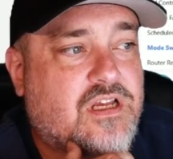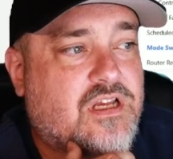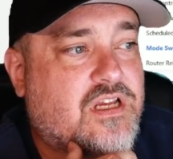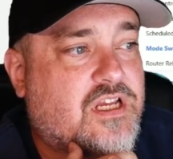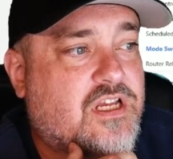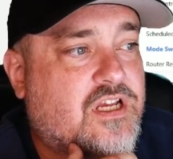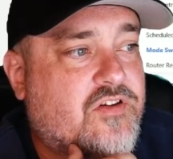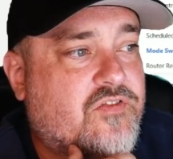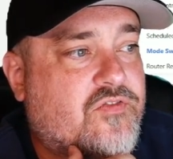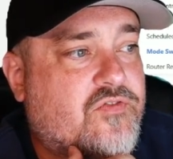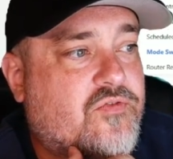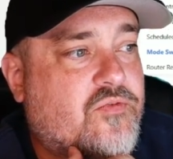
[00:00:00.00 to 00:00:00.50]

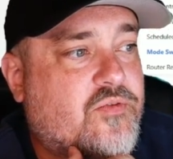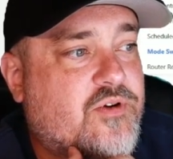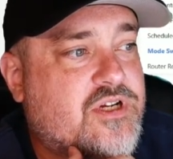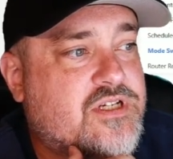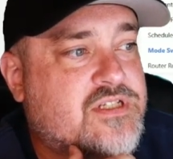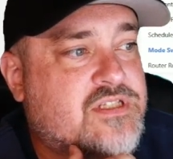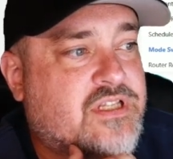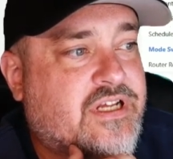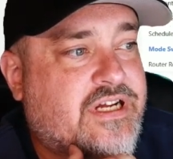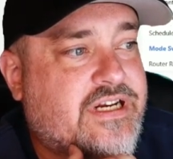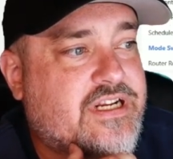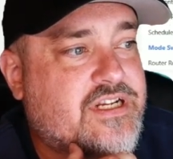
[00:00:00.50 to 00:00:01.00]
If we
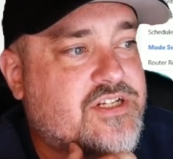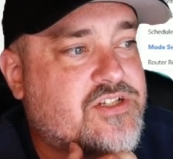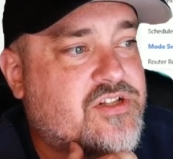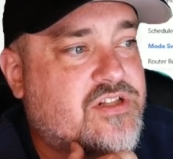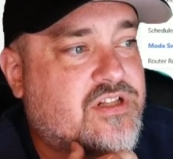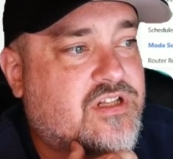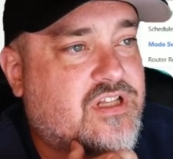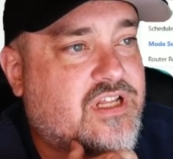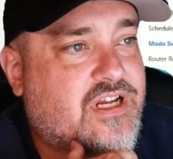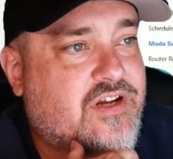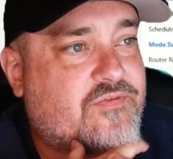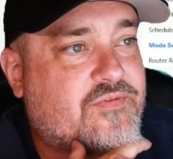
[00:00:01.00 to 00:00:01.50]
slide it to the
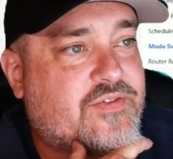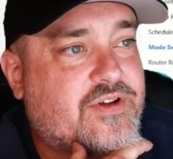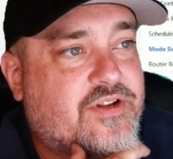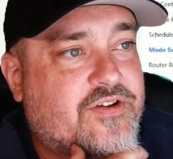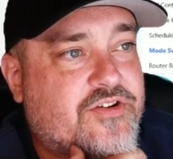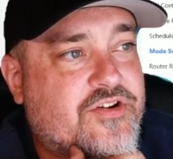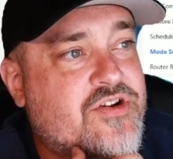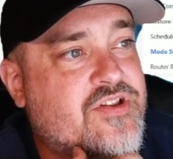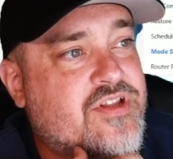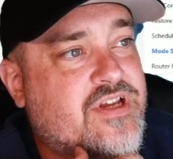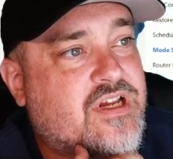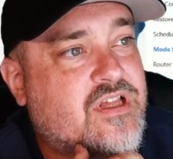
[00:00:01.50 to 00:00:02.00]
left, it'll
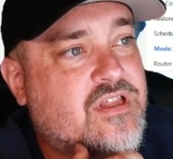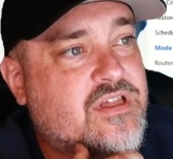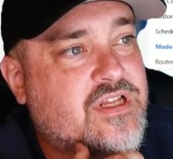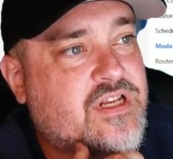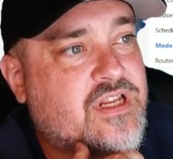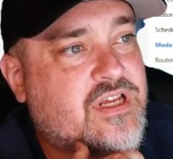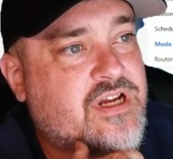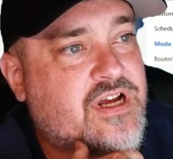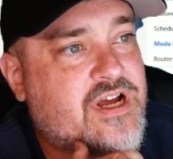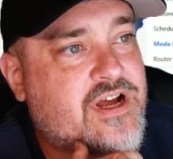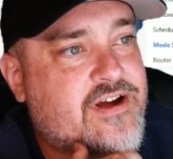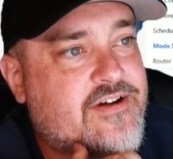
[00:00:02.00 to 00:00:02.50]
turn the
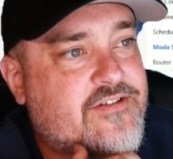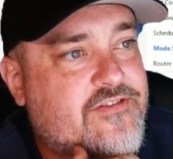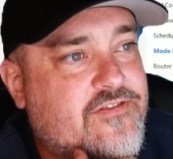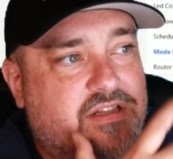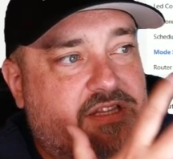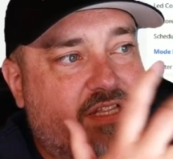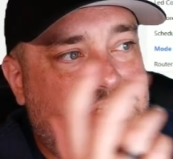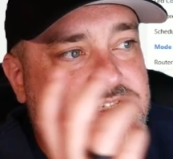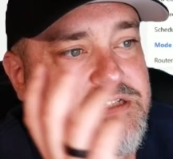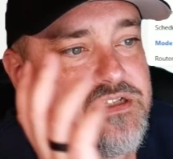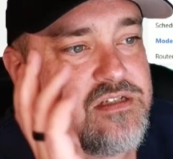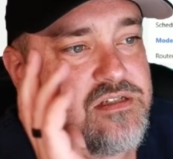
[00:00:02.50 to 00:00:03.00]
LED off.
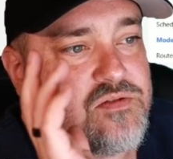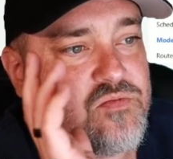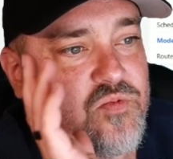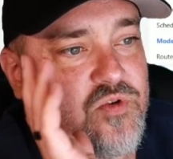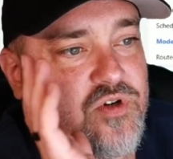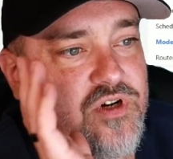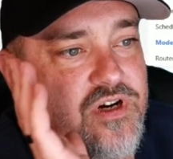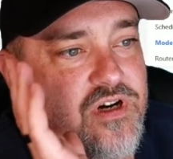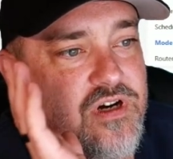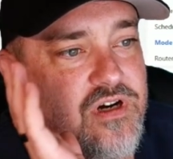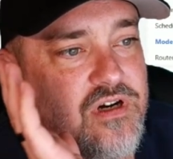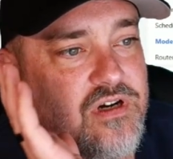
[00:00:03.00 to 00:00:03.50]
This is
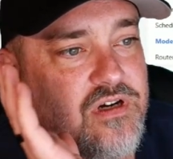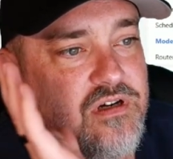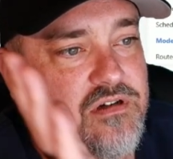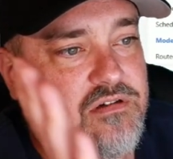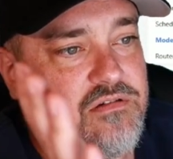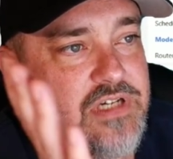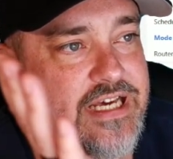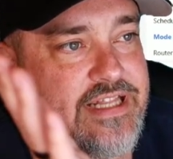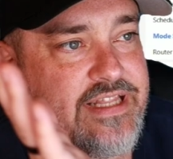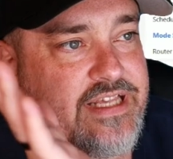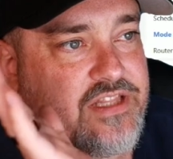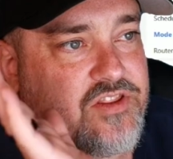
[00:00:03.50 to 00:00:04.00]
where
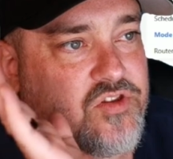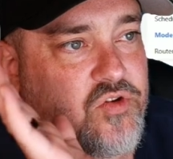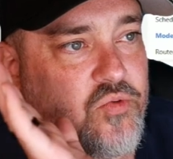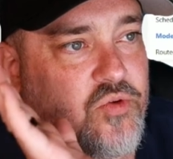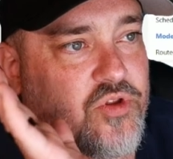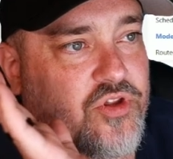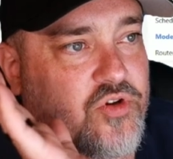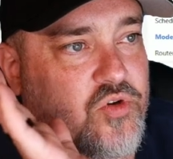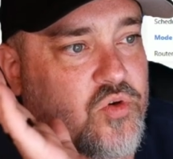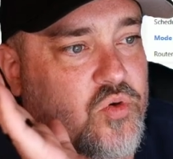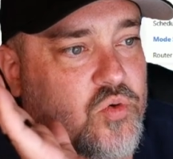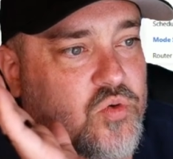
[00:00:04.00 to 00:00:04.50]
I think the
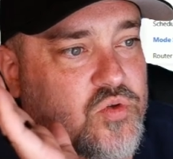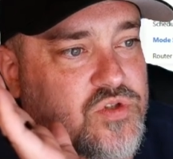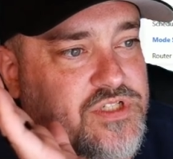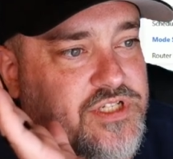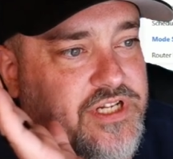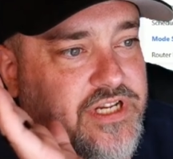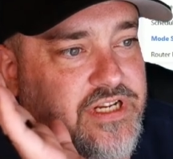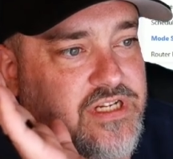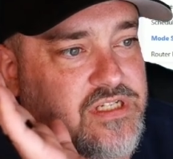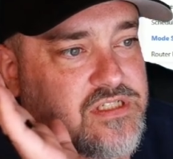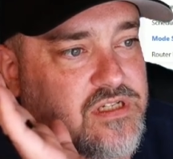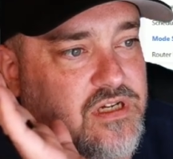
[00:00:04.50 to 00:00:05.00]
really cool
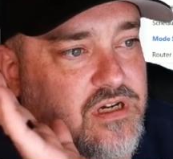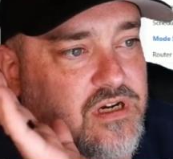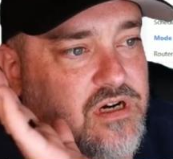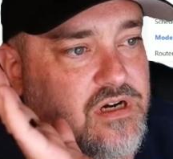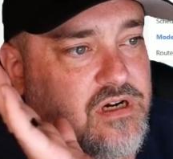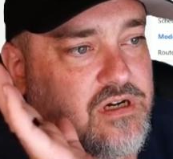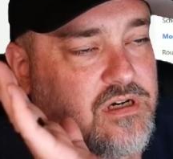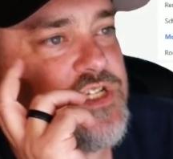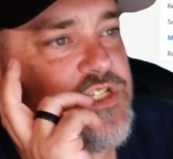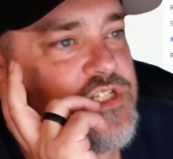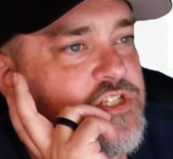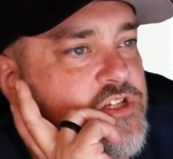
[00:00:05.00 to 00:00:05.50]
settings
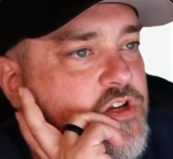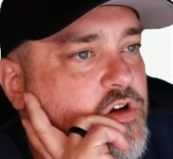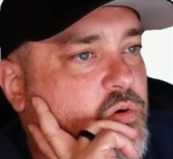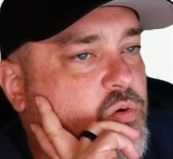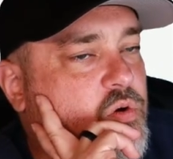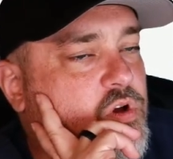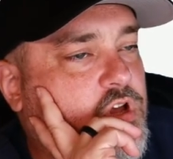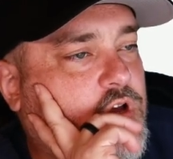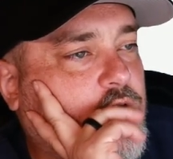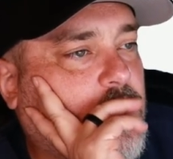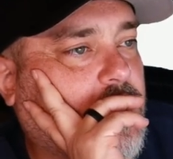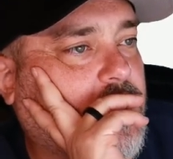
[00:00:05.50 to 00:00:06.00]
are. So
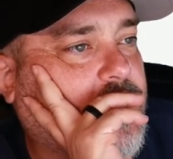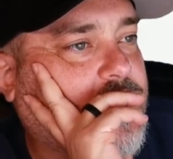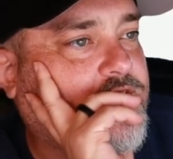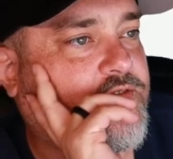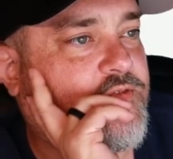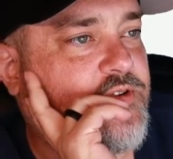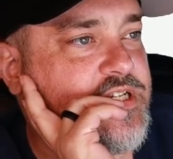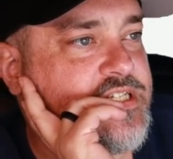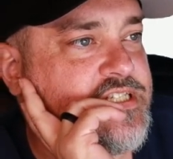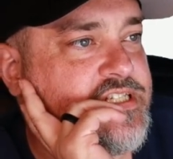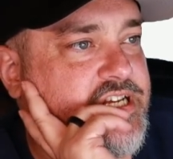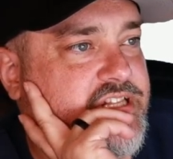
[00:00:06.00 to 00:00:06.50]
if
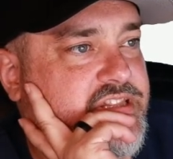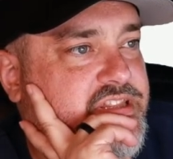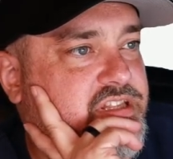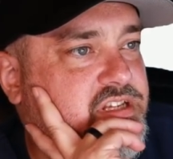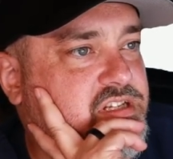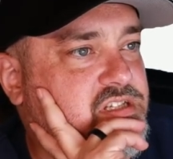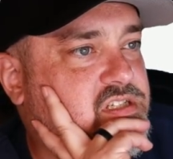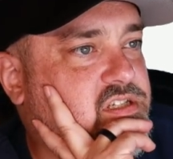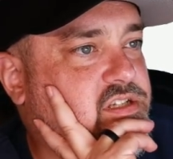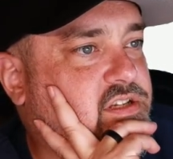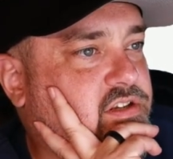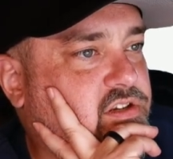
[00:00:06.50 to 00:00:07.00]
we set
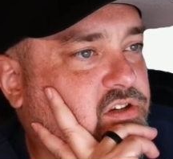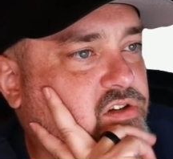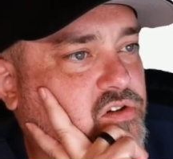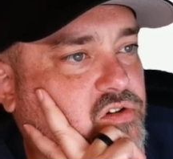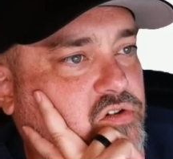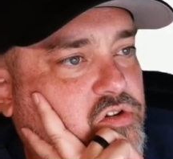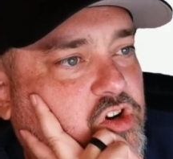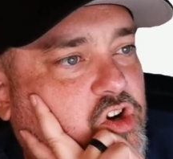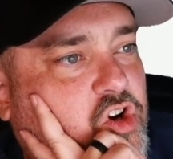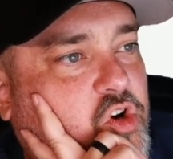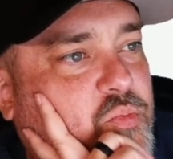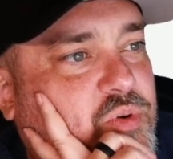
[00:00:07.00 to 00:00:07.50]
this
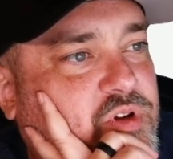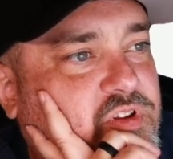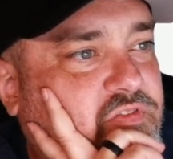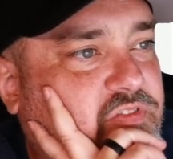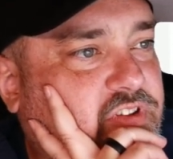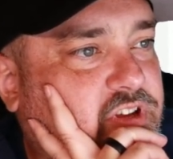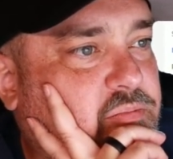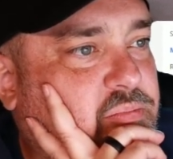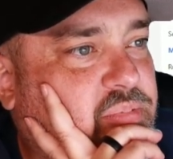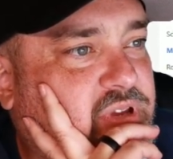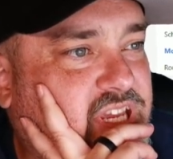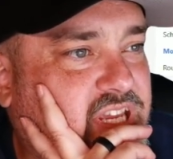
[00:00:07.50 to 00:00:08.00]
to
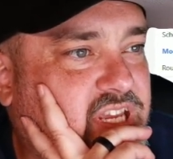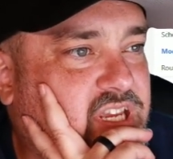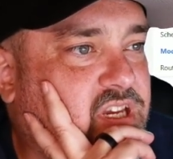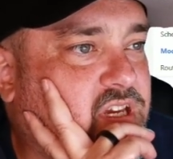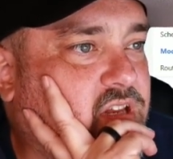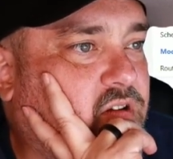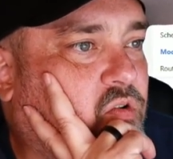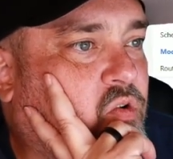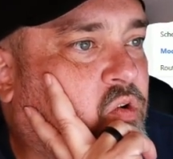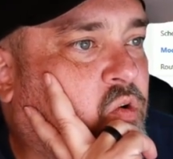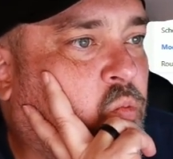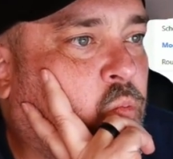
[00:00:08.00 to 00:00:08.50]

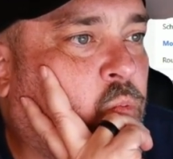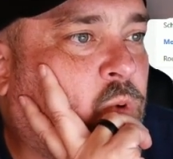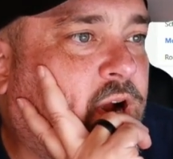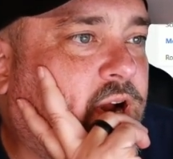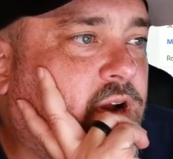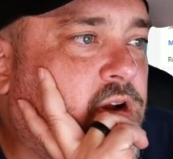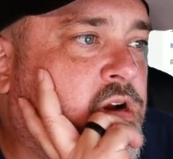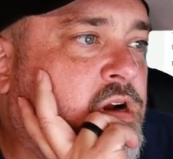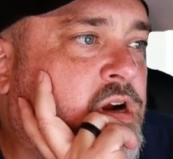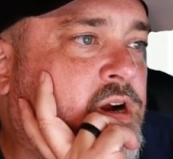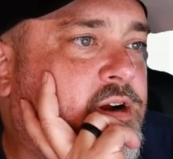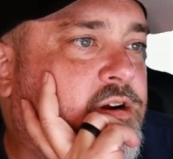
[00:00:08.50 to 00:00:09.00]
OpenVPN or
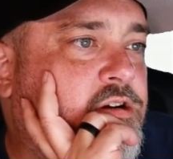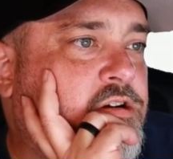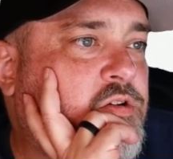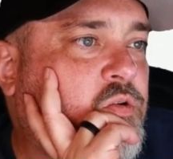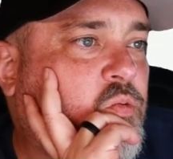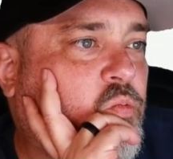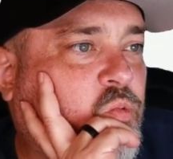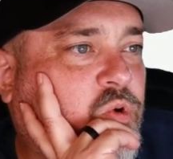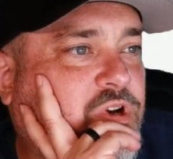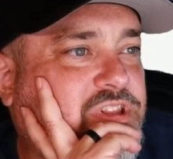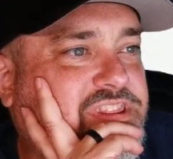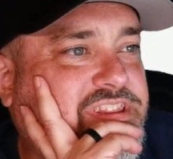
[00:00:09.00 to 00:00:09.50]
WireGuard,
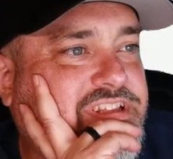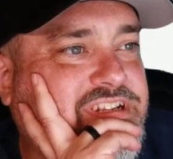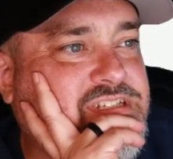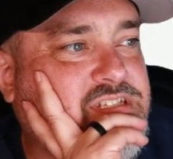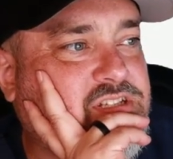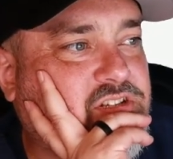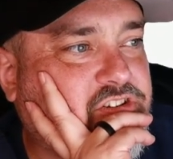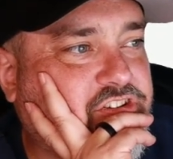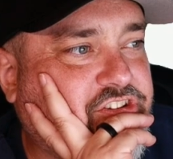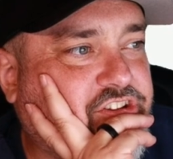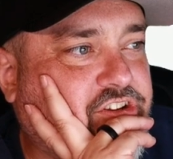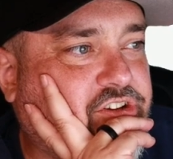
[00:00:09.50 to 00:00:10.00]
what this
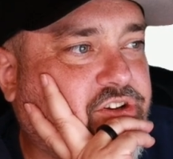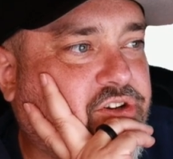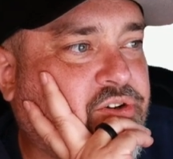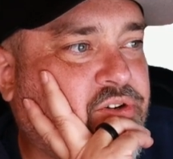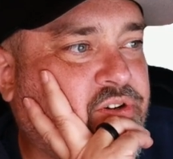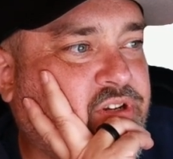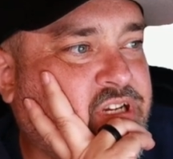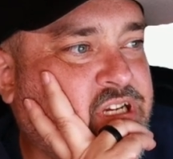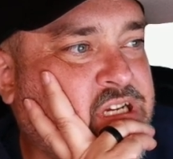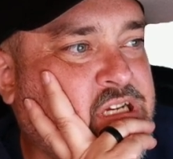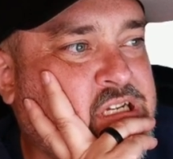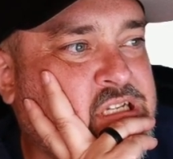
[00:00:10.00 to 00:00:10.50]
will do
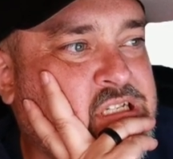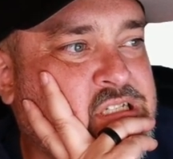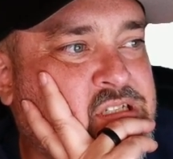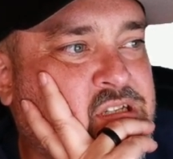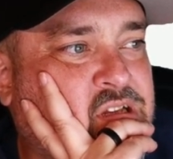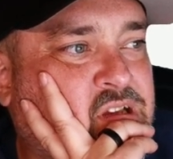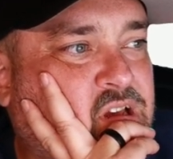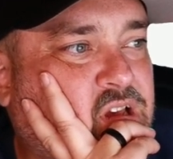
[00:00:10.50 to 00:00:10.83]
is